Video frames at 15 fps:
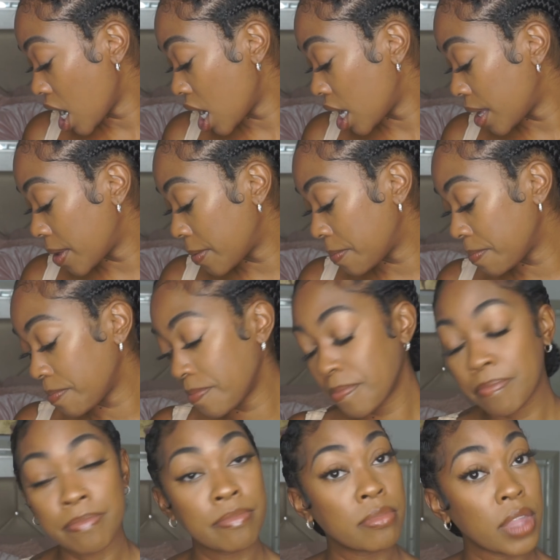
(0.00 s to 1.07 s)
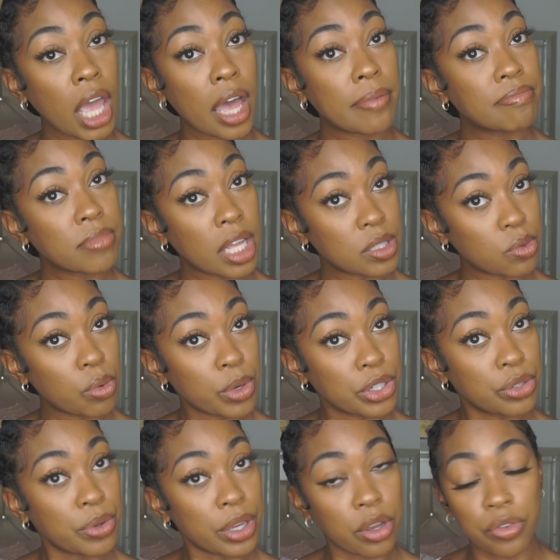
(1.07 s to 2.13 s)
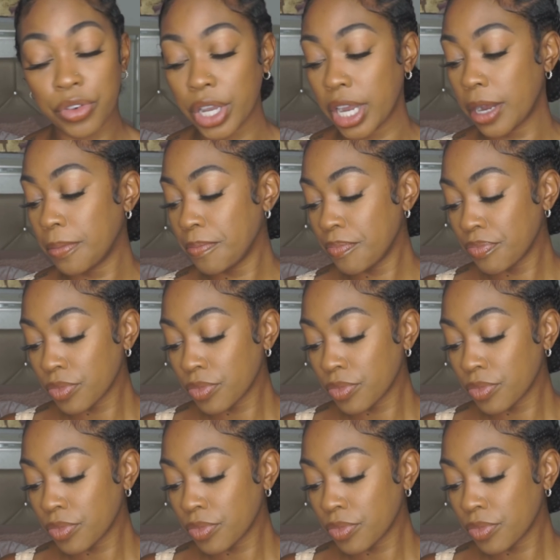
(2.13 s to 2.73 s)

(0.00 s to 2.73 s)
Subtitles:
yeah, that's what we're doing over here.